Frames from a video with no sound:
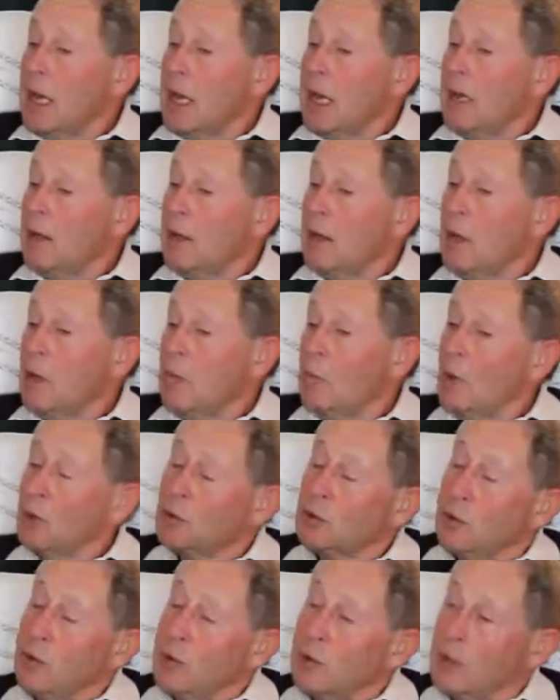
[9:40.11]
And
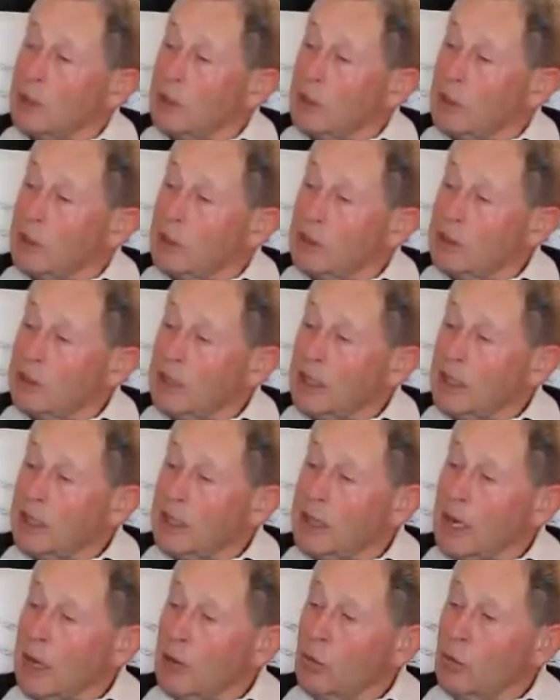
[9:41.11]
once we got this thing
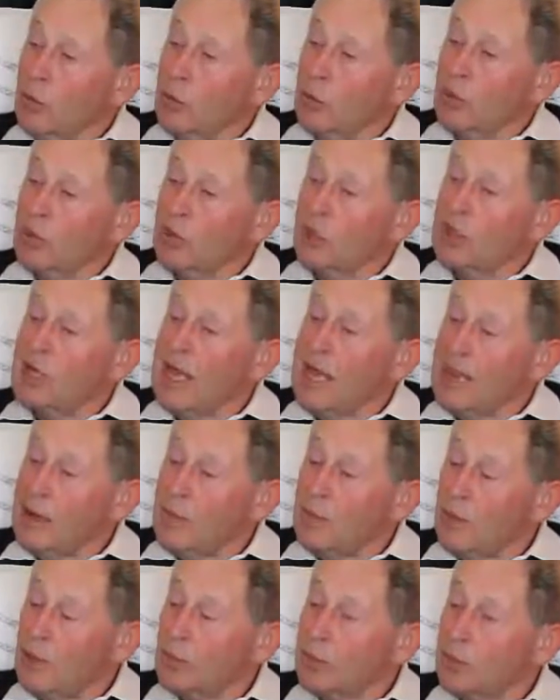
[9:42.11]
down, there was a
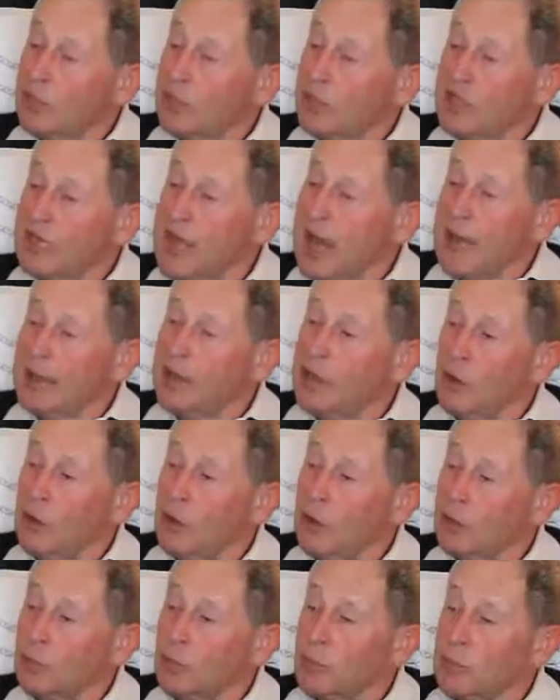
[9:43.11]
name, there was a tag on
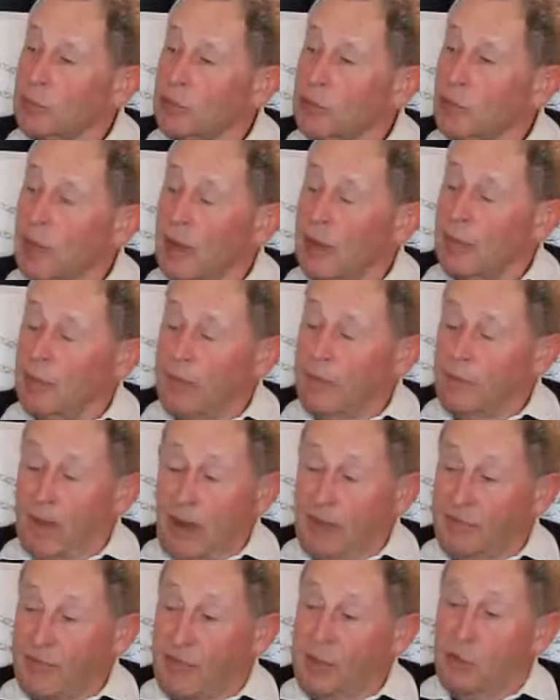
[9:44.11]
it, which
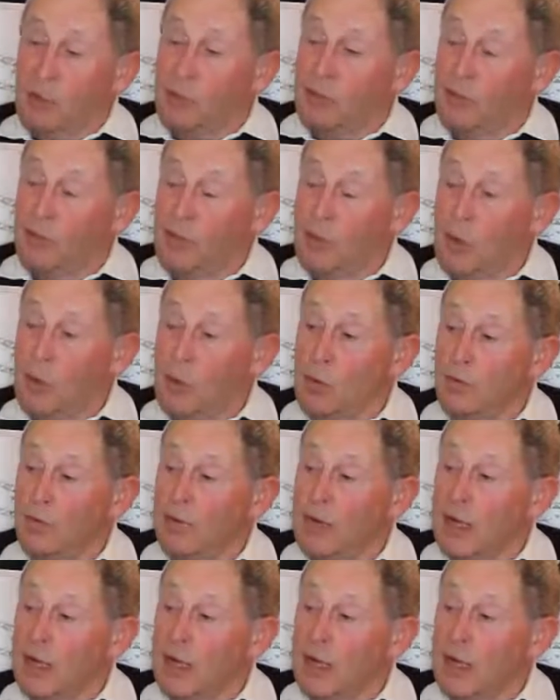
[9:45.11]
I think was removed